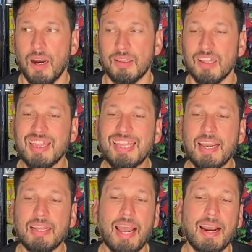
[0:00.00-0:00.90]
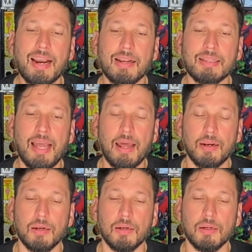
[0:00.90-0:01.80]
The thing that
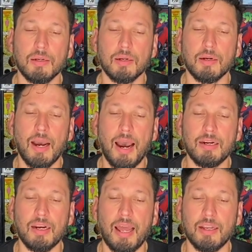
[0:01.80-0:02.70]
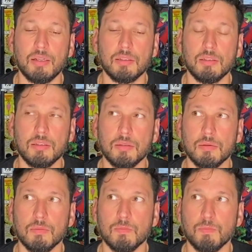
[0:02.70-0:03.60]
kind of like
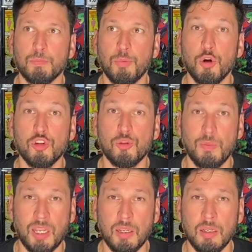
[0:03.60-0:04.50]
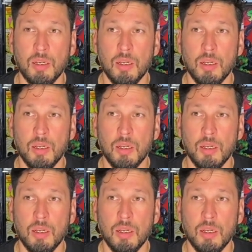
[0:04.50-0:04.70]
pushed me